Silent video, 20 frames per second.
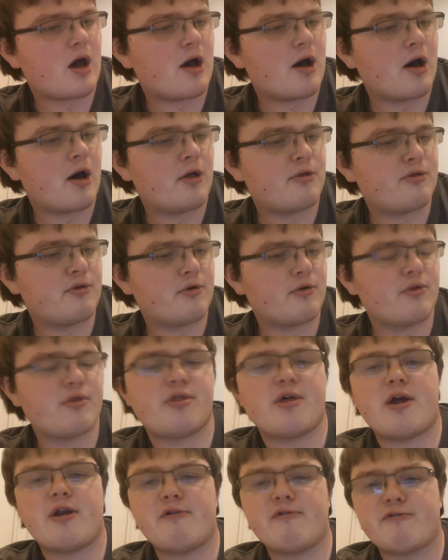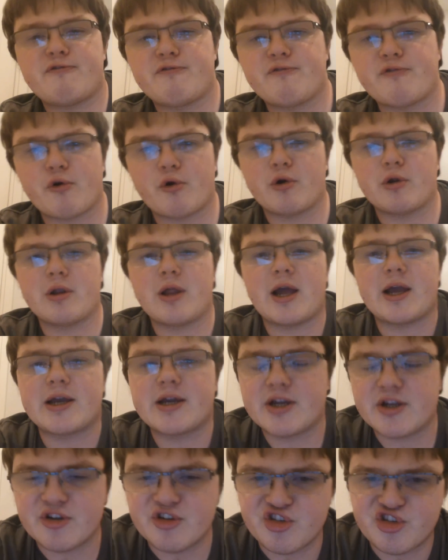other than for
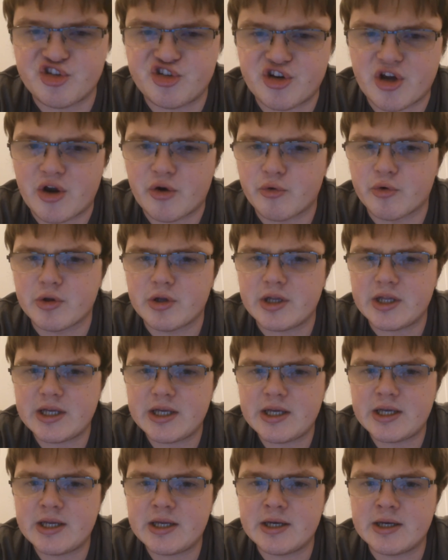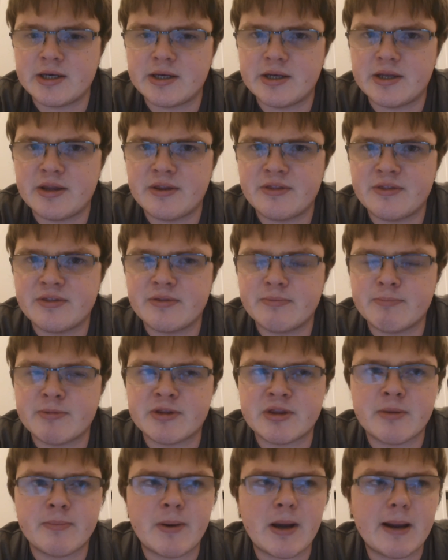like generally, but
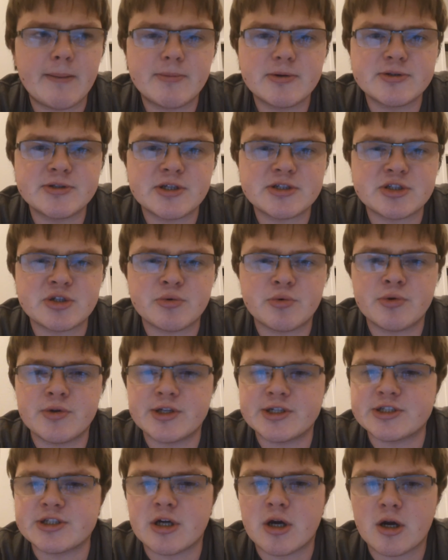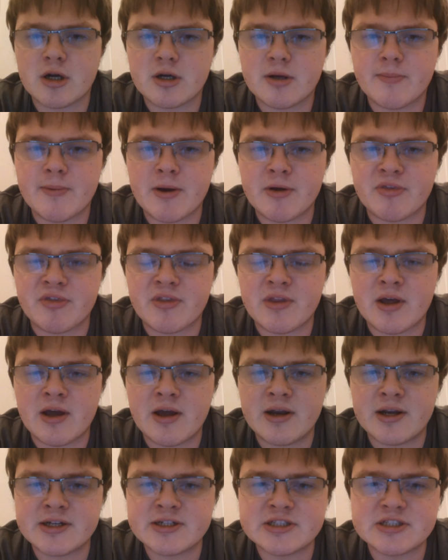the Bible doesn't really talk about that
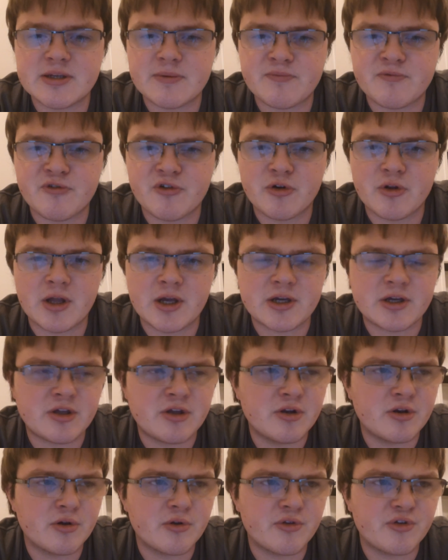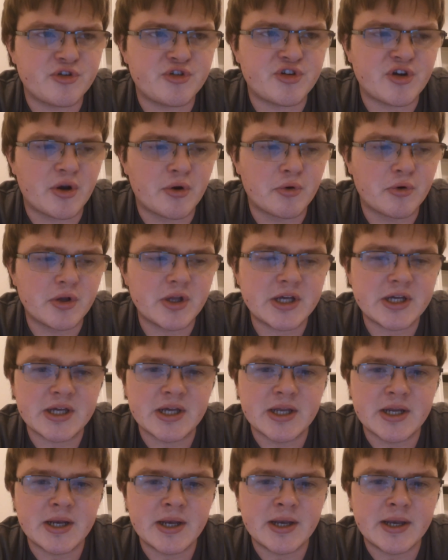except for like, you know, the generally
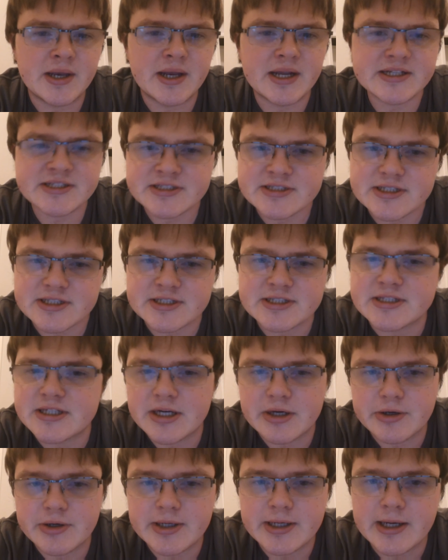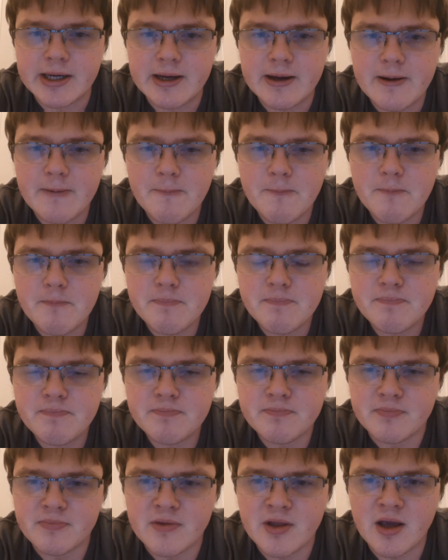necessary
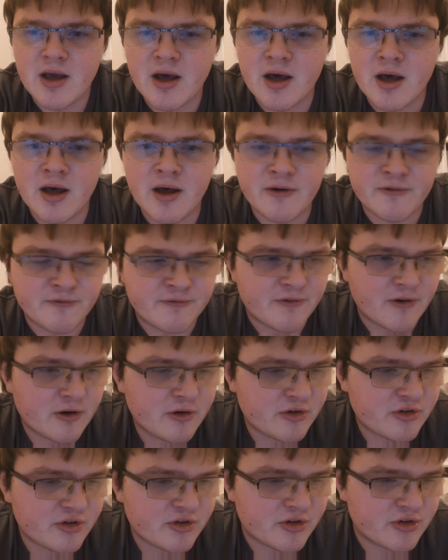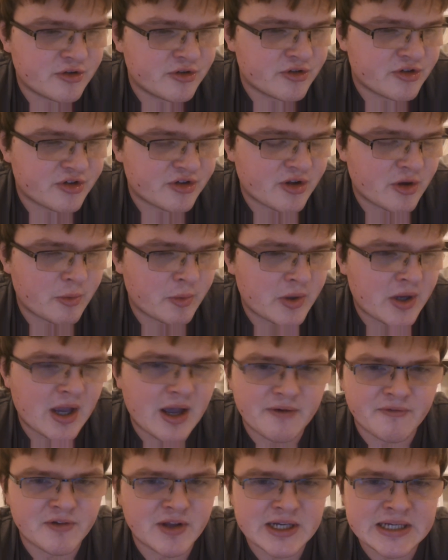functions that we
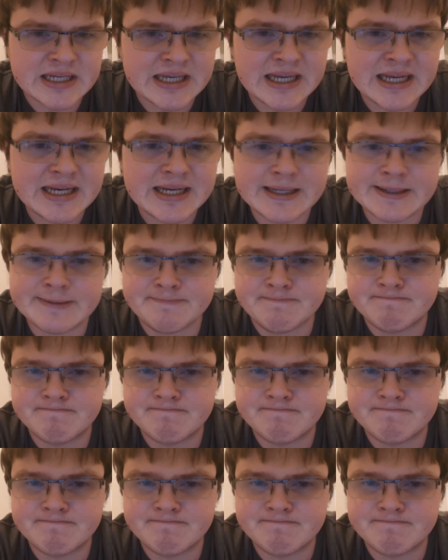have, like eating.